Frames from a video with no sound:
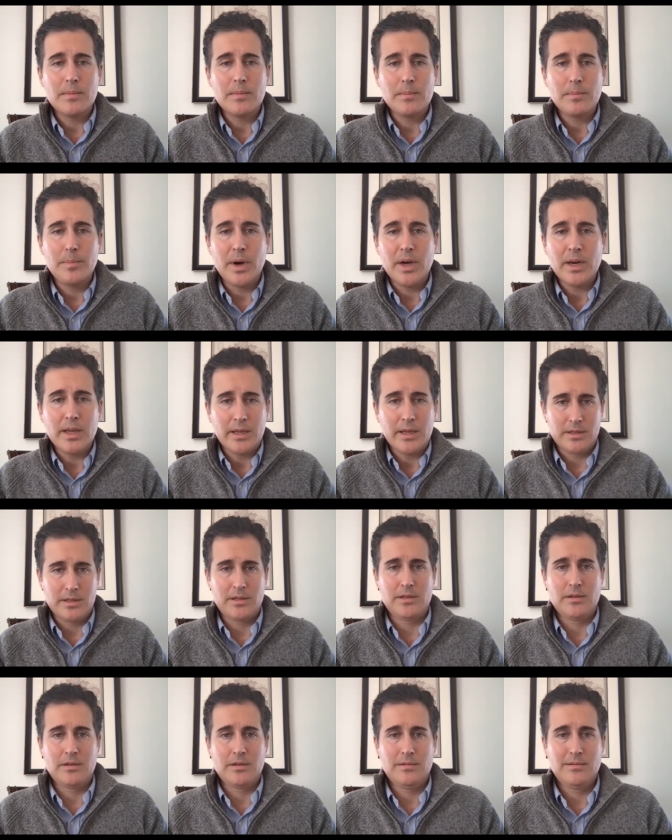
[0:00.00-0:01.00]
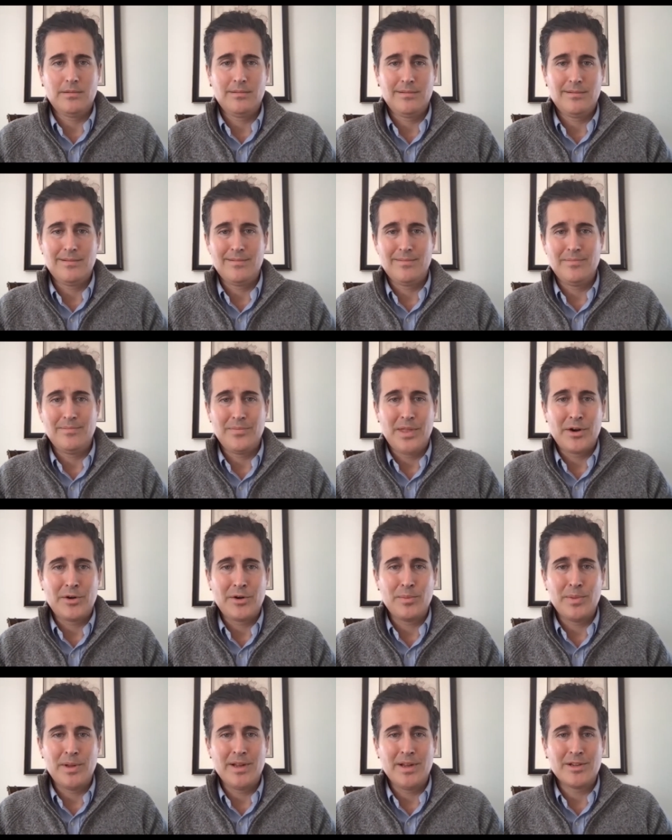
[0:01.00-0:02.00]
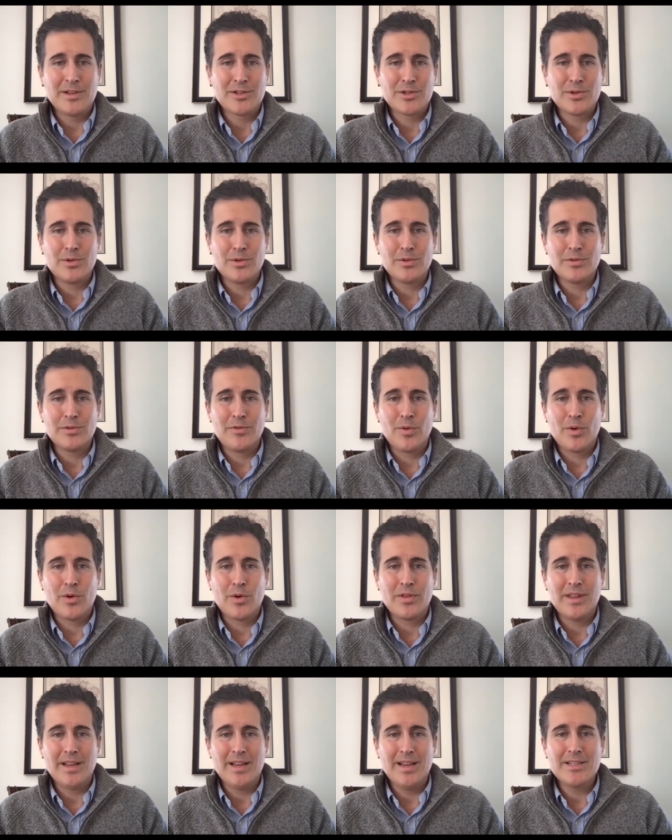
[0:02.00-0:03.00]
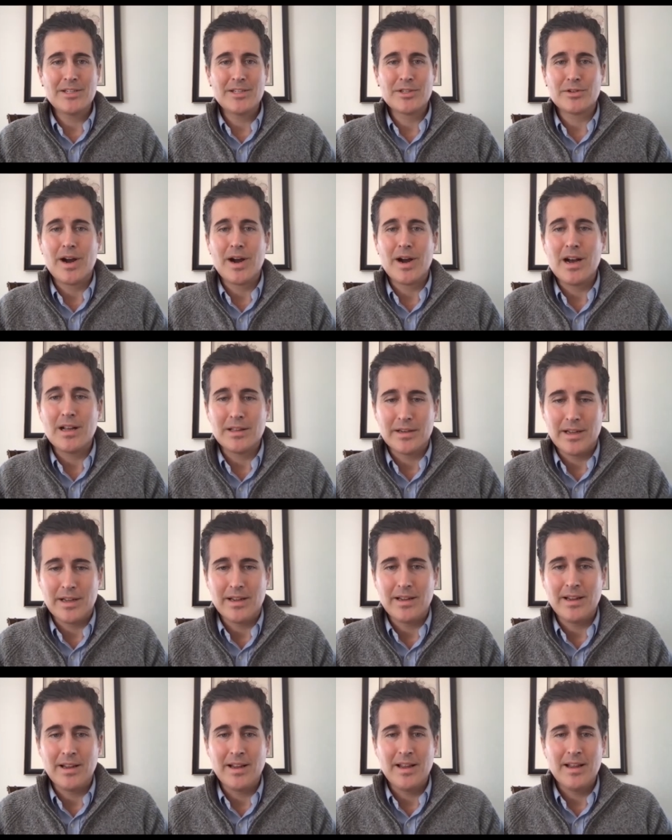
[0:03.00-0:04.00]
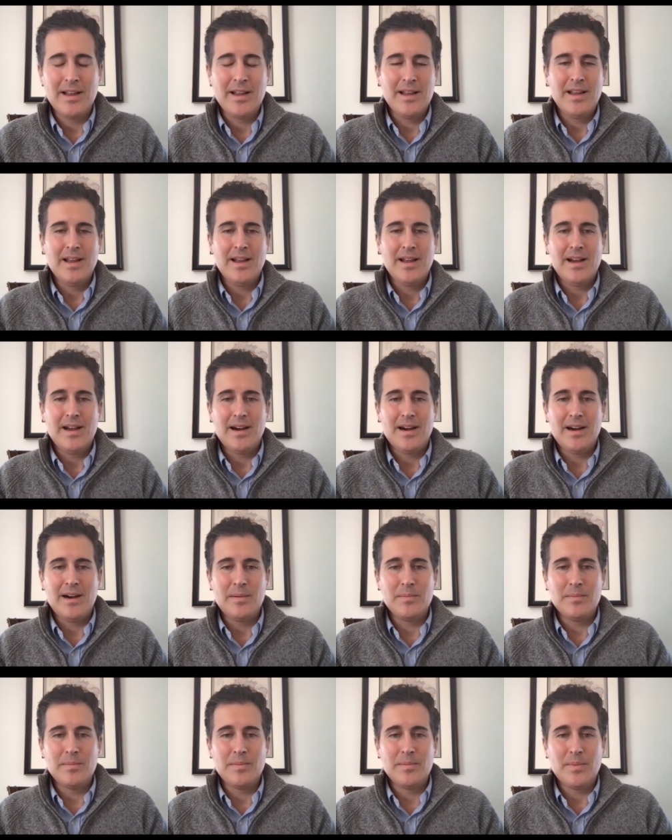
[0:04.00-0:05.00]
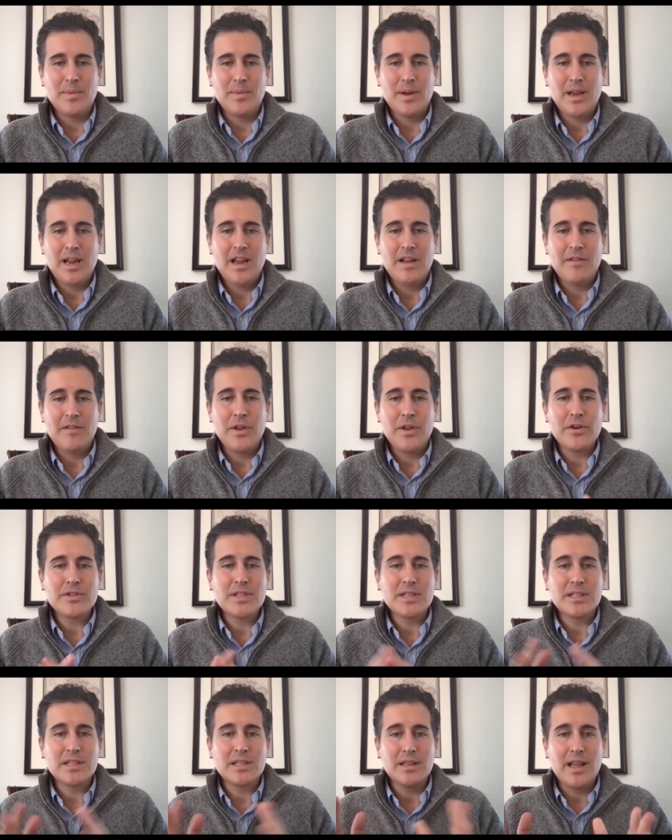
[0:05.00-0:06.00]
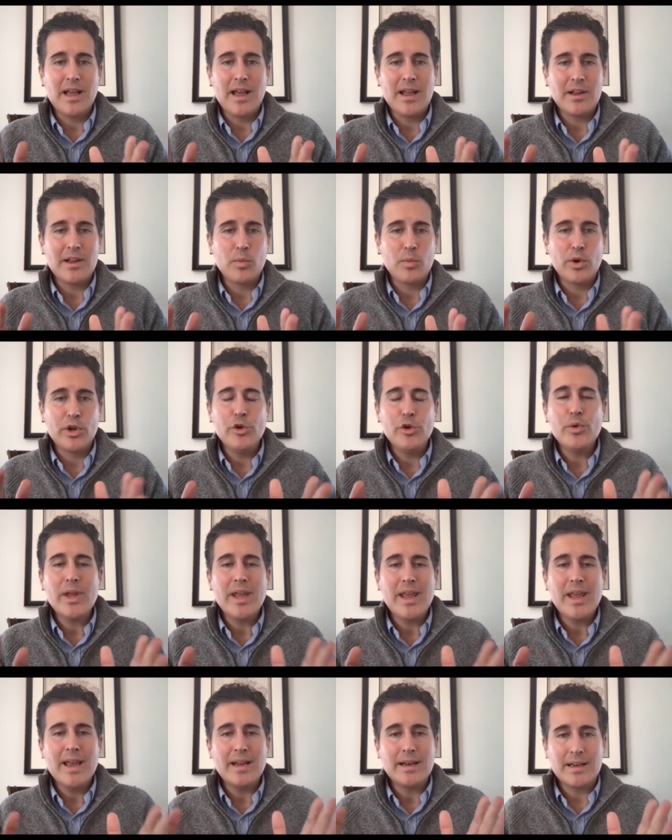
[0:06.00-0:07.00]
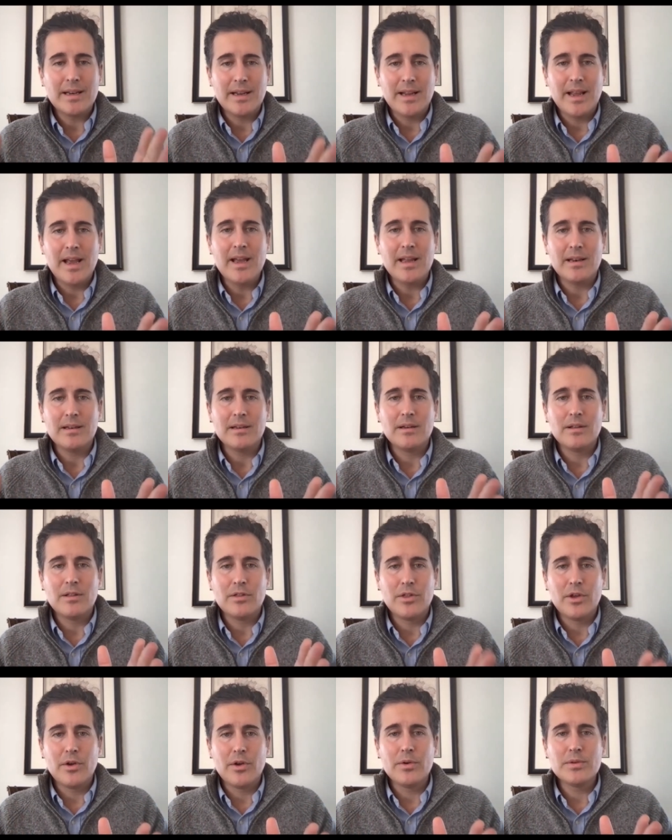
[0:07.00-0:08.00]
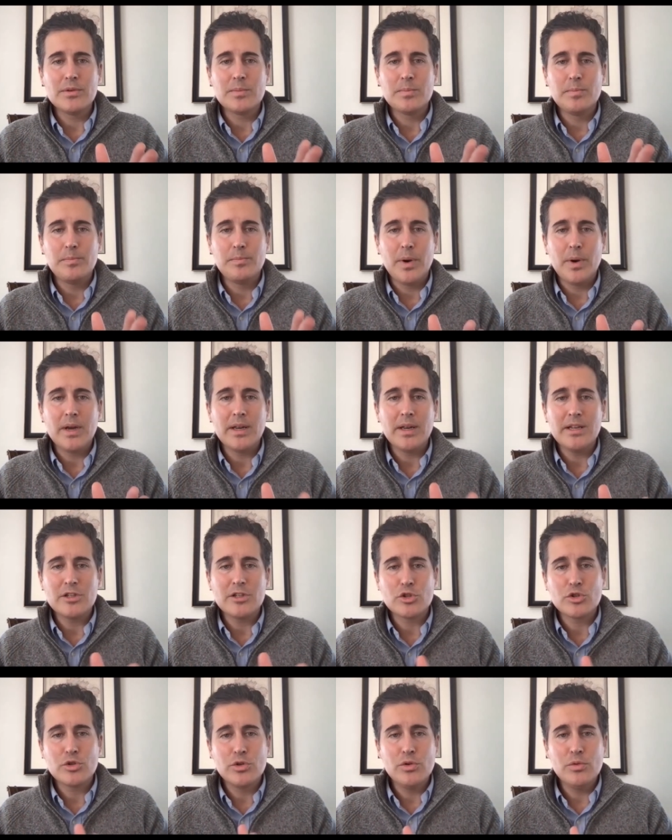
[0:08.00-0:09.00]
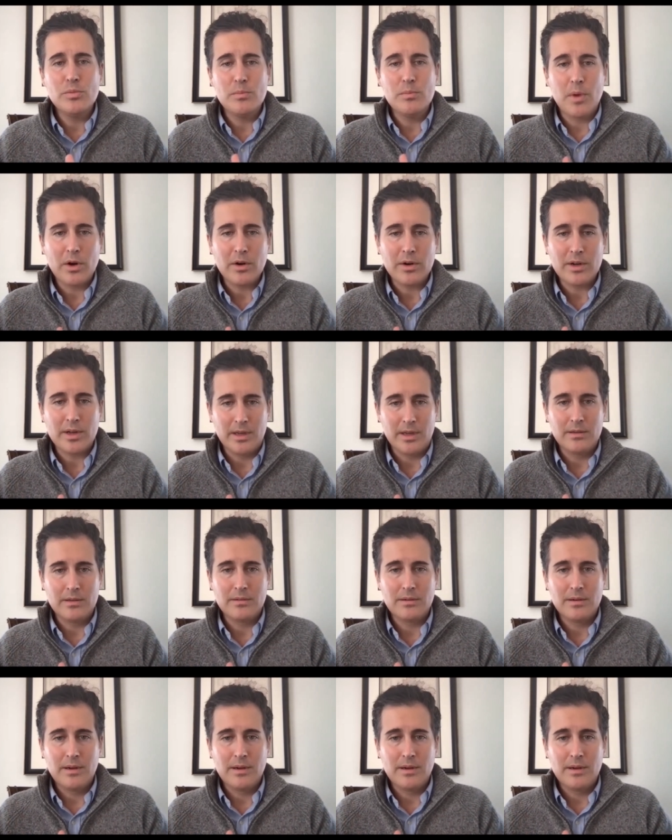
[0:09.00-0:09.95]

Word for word: bunnies that are being sold for the Easter holiday. If there's a delay where you can't get those bunnies to market,